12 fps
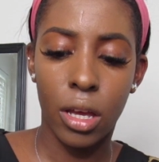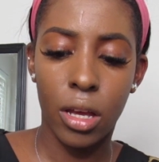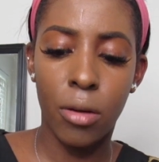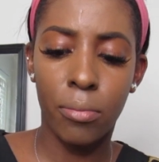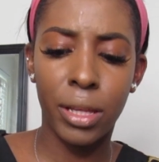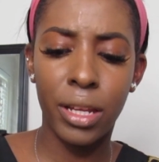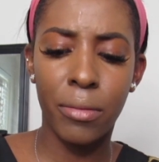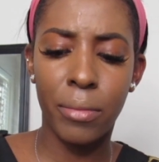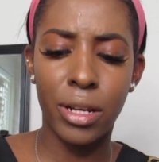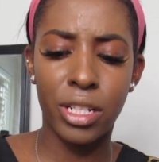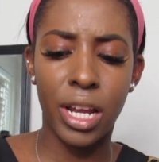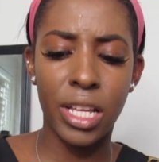complaining
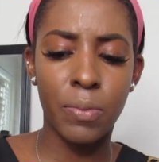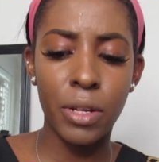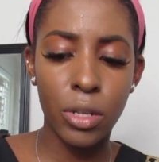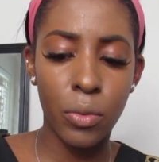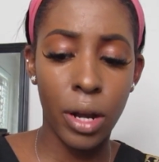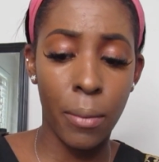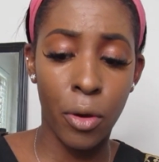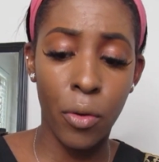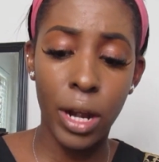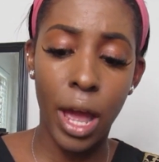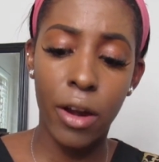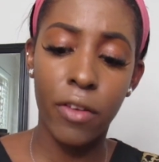about shit, especially when I'm
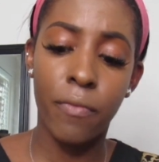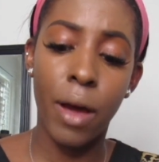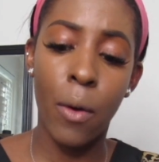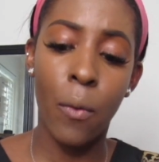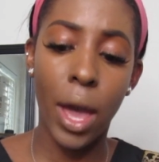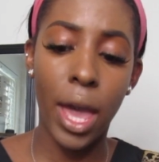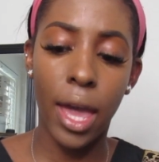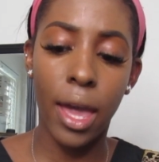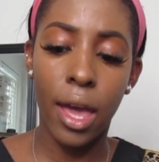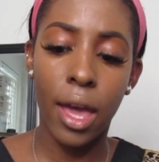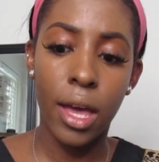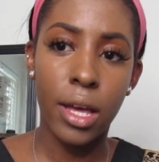going out of my
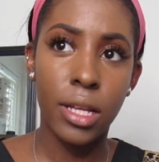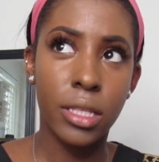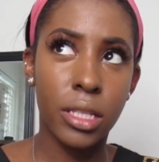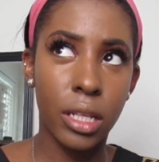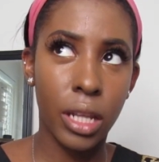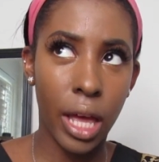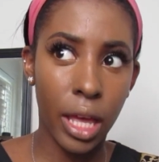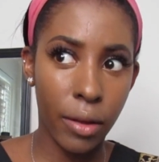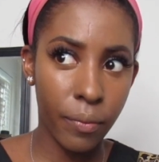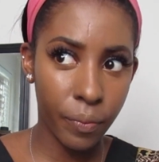way to, like,